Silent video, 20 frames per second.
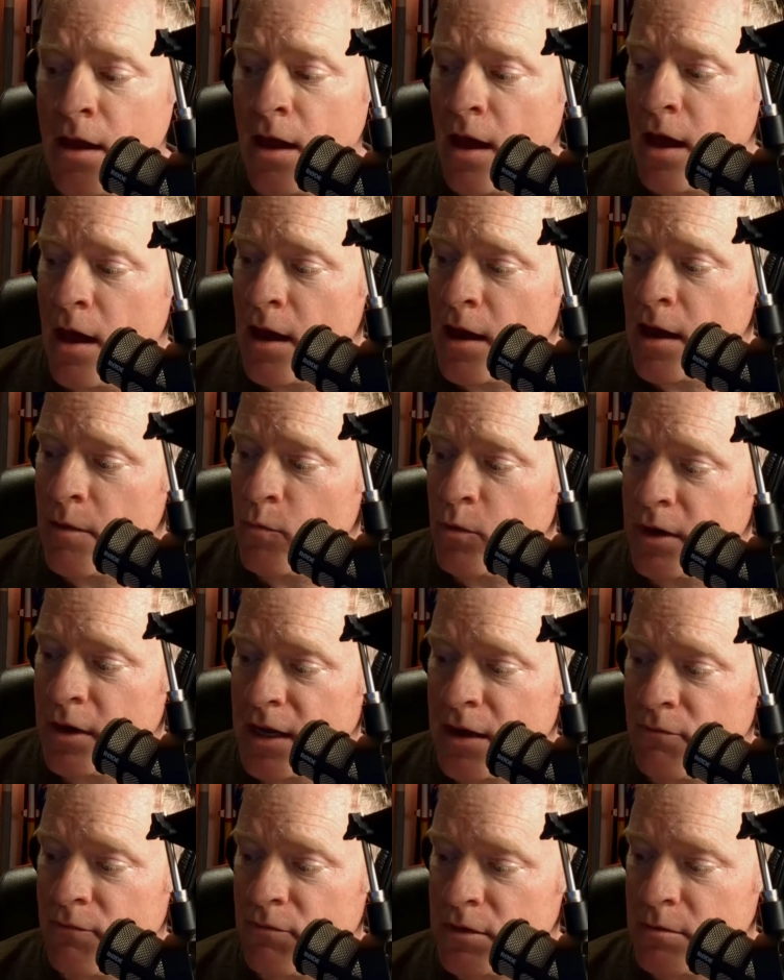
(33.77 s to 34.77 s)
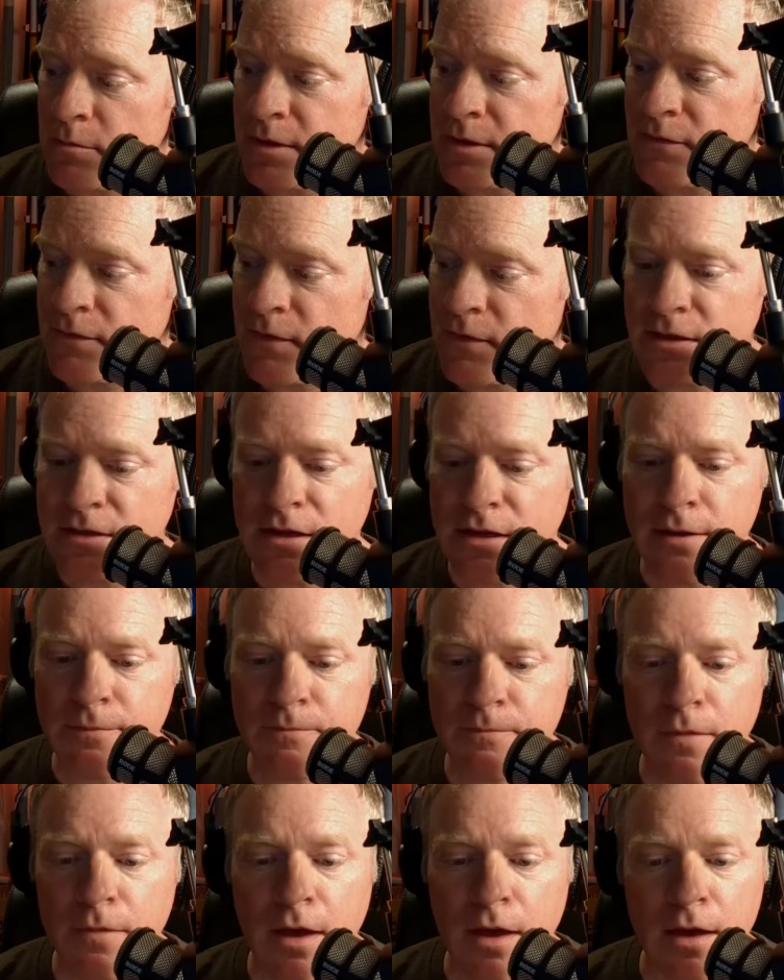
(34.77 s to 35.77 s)
We're going to have a little bit of fun tonight.
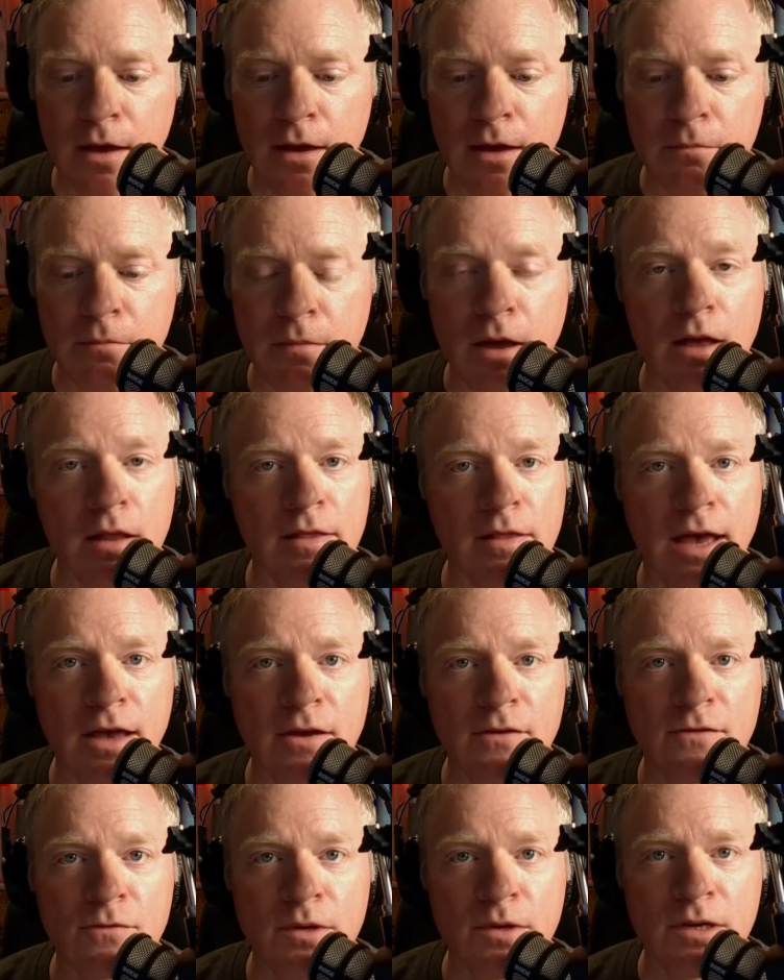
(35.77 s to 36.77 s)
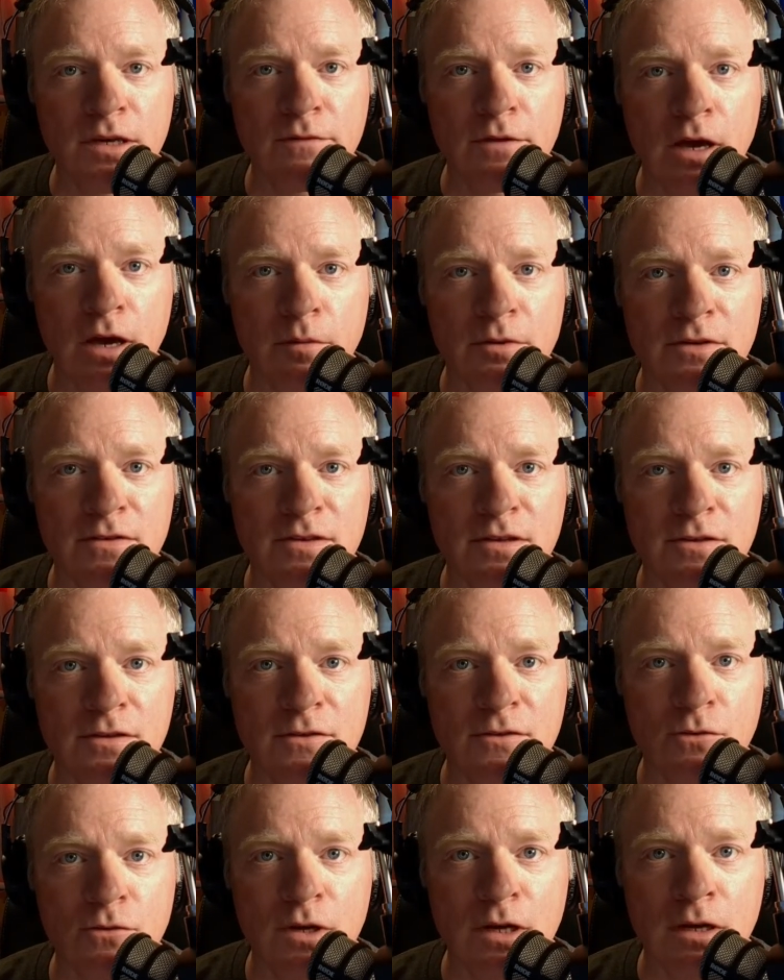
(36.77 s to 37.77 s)
Last week, if you happen to see the
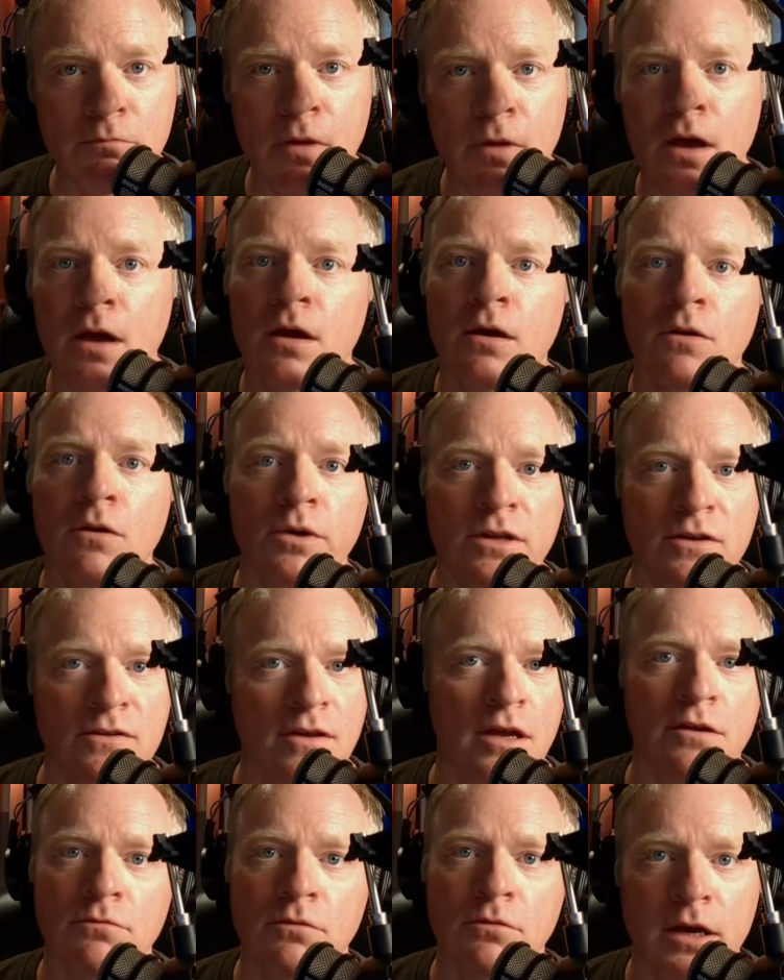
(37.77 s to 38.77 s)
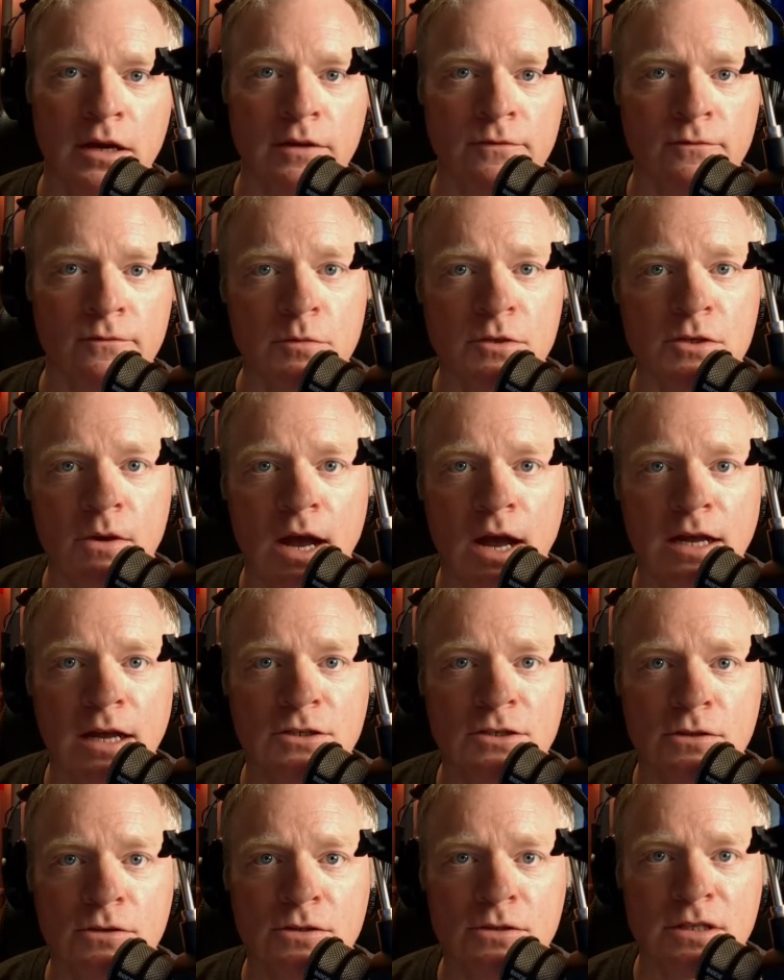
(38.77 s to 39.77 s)
stream, we designed a rocket from scratch
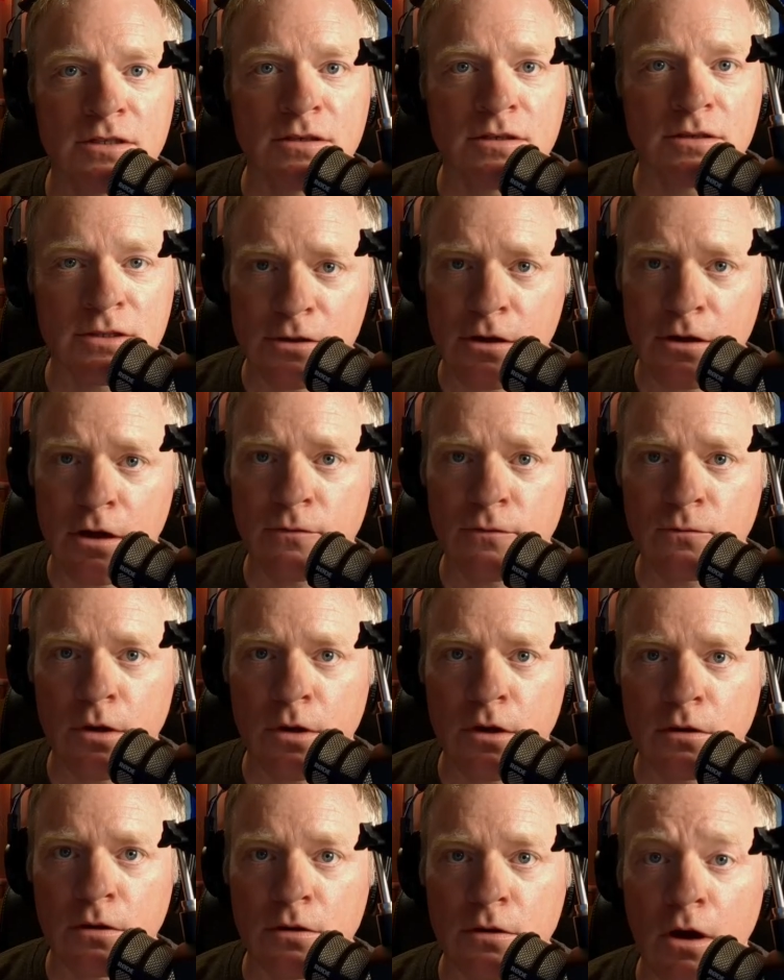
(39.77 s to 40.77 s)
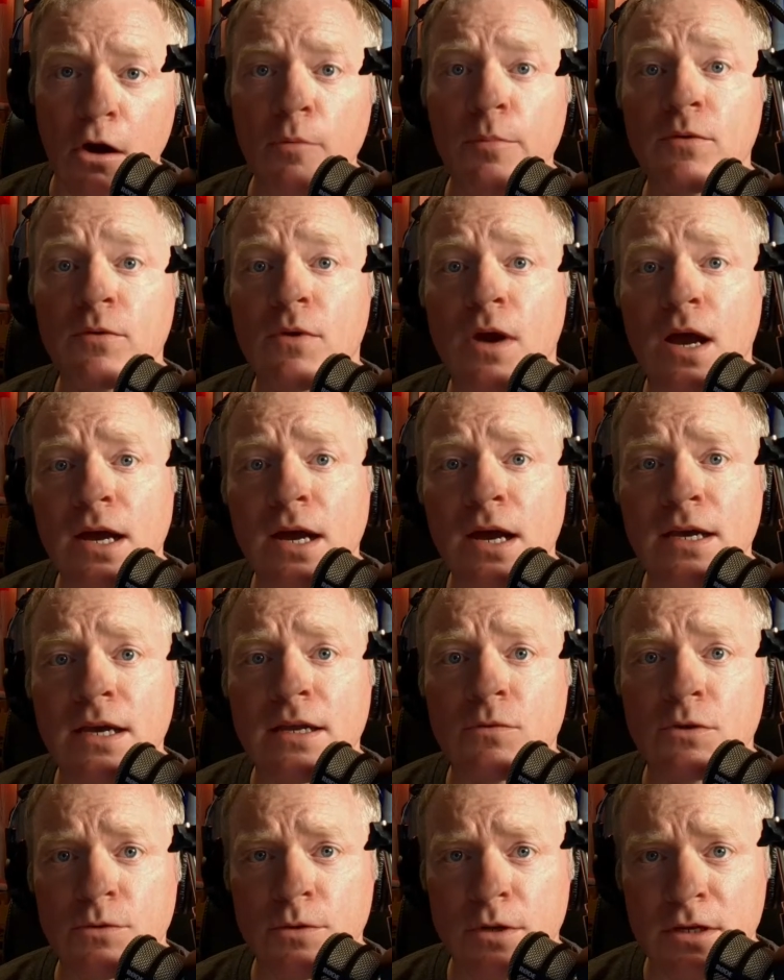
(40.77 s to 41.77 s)
using the software called OpenRocket,
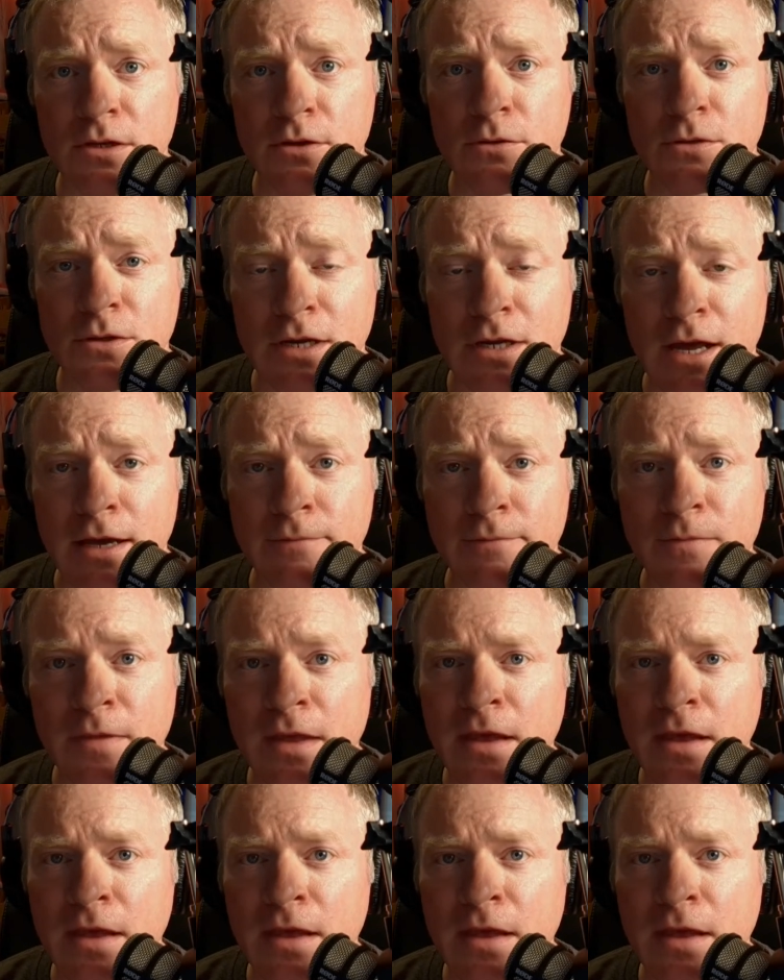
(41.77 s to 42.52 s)
which we're going to do tonight.